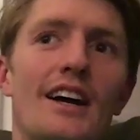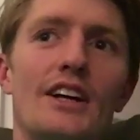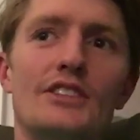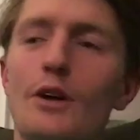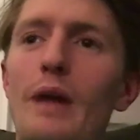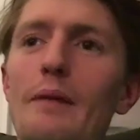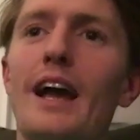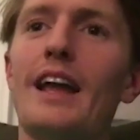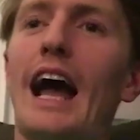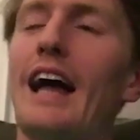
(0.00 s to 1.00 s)
So maybe
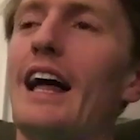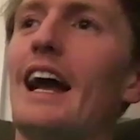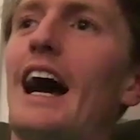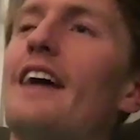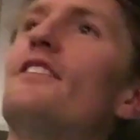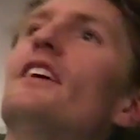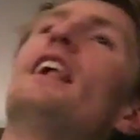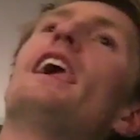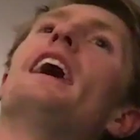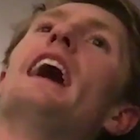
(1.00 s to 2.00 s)
and
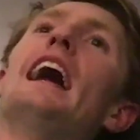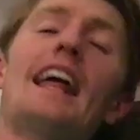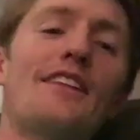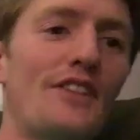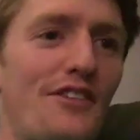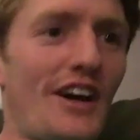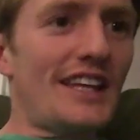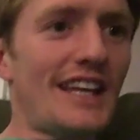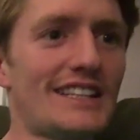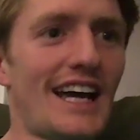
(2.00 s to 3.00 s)
the funny
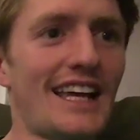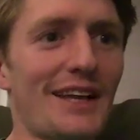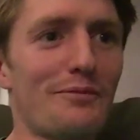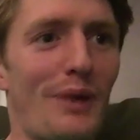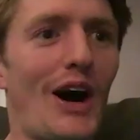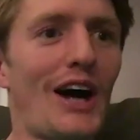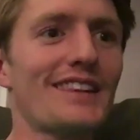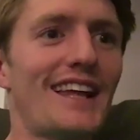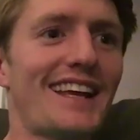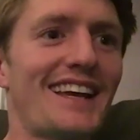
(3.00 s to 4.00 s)
thing is I bought
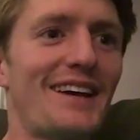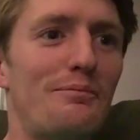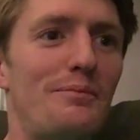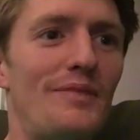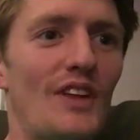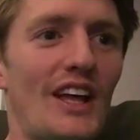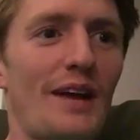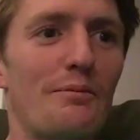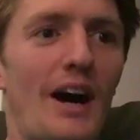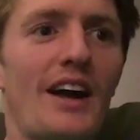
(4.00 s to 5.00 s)
I
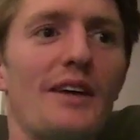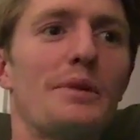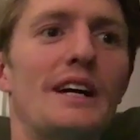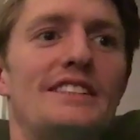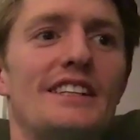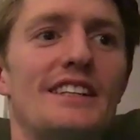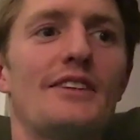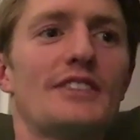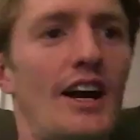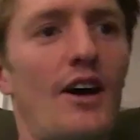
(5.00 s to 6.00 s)
bought a PlayStation. I
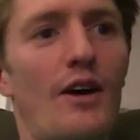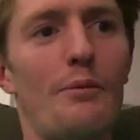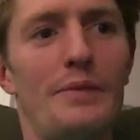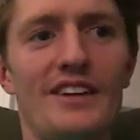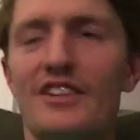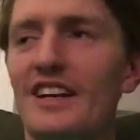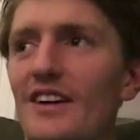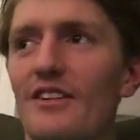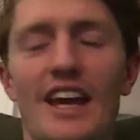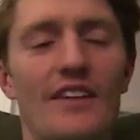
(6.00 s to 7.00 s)
was like, oh, I'll be a
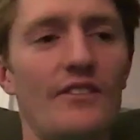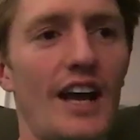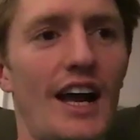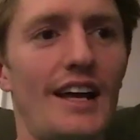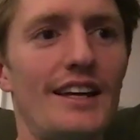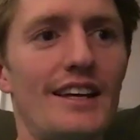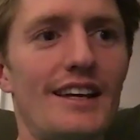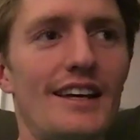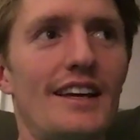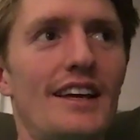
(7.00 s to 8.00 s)
video game guy.
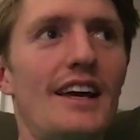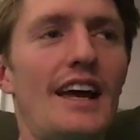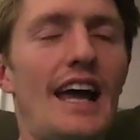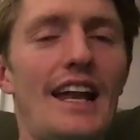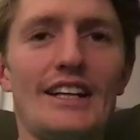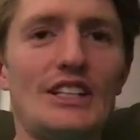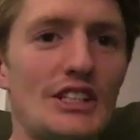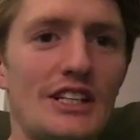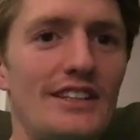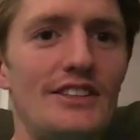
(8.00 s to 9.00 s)
And I
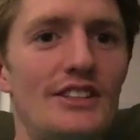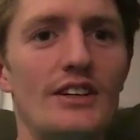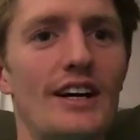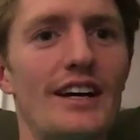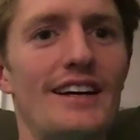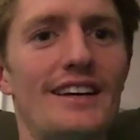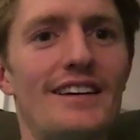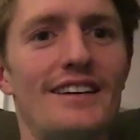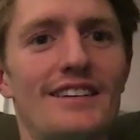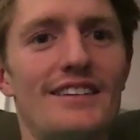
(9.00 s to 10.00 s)
just couldn't do it.
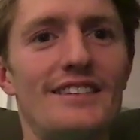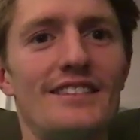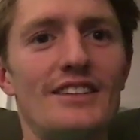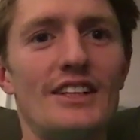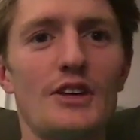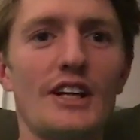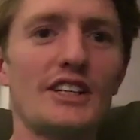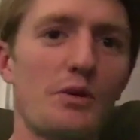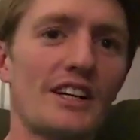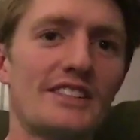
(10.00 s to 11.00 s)
And so I
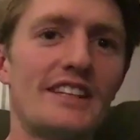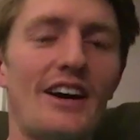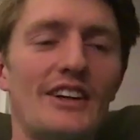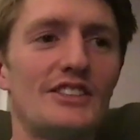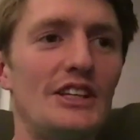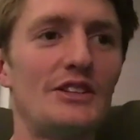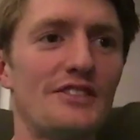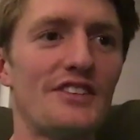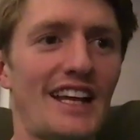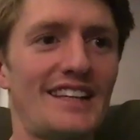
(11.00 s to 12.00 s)
just watch, now I just use it
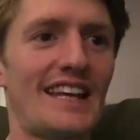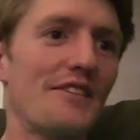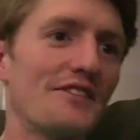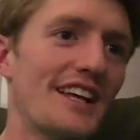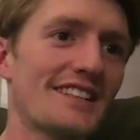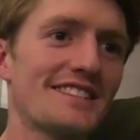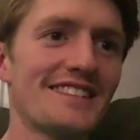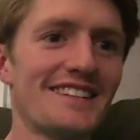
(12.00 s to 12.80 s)
for like Netflix.